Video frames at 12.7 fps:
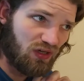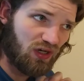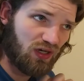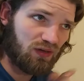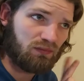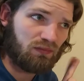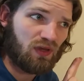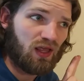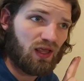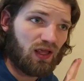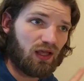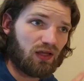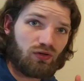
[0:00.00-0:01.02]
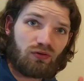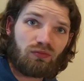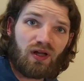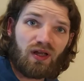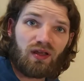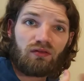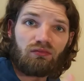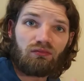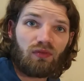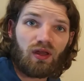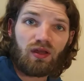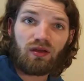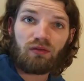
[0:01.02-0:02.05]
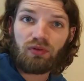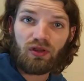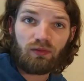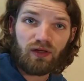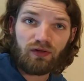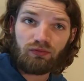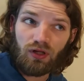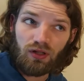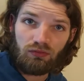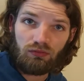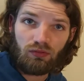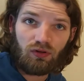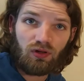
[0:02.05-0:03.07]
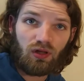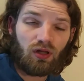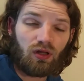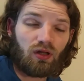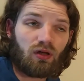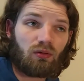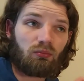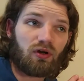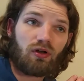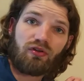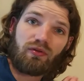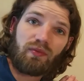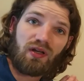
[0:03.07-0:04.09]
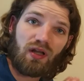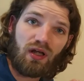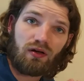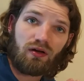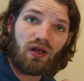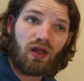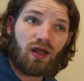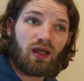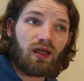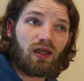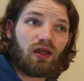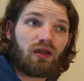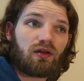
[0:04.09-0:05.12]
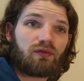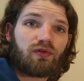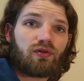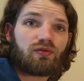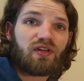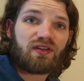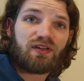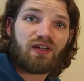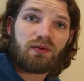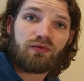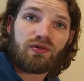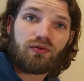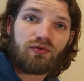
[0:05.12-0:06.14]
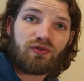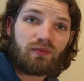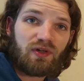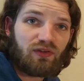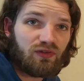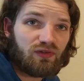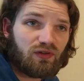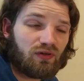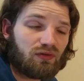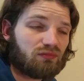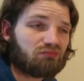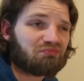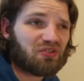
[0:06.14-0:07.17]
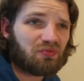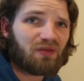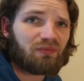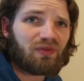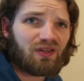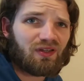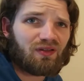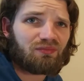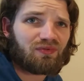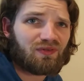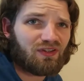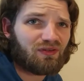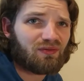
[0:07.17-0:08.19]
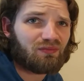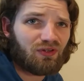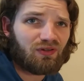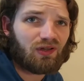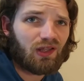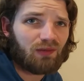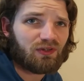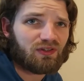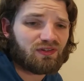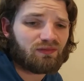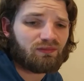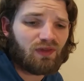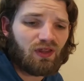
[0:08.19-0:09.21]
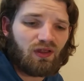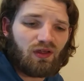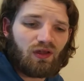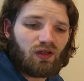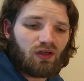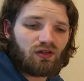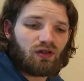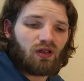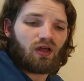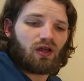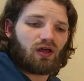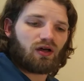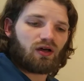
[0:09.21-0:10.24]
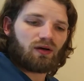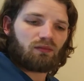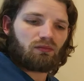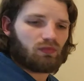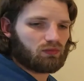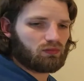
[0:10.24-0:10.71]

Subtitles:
and your way may be the best way. But it also may not. And if you take the time to read through somebody else's code, you might pick up some good habits. The